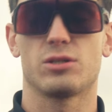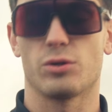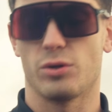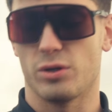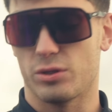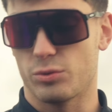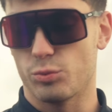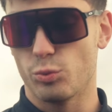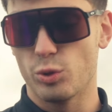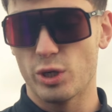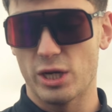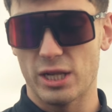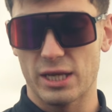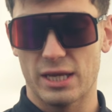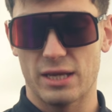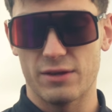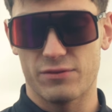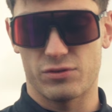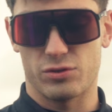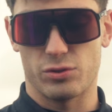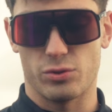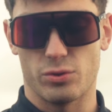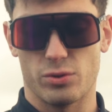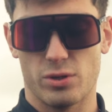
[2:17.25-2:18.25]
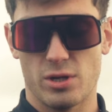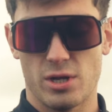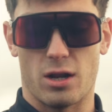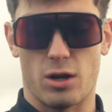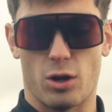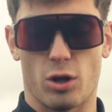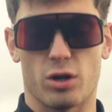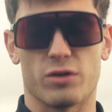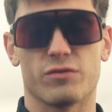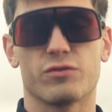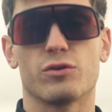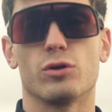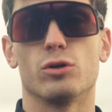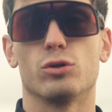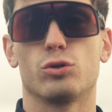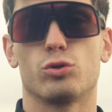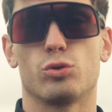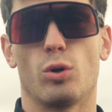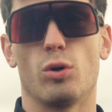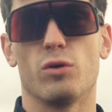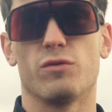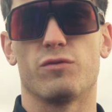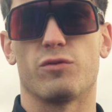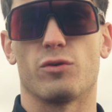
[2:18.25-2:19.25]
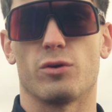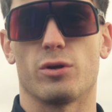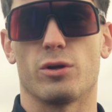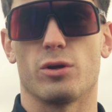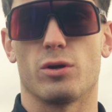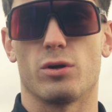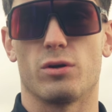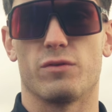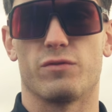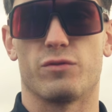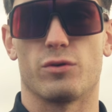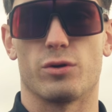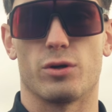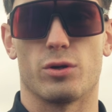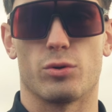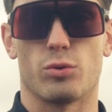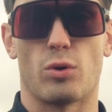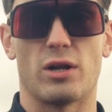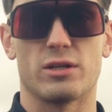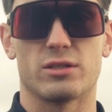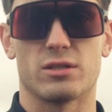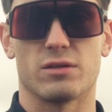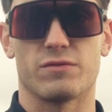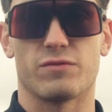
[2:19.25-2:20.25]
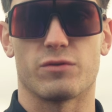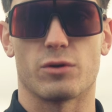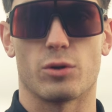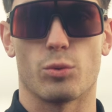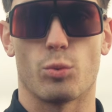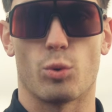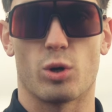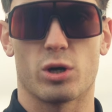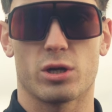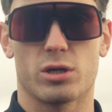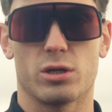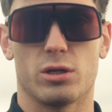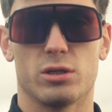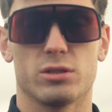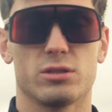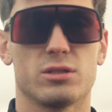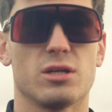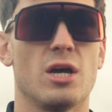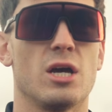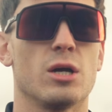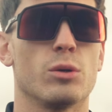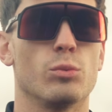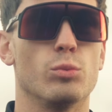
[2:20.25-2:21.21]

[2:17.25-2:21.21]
So it really gives you a lot of control for your runs and for your workouts,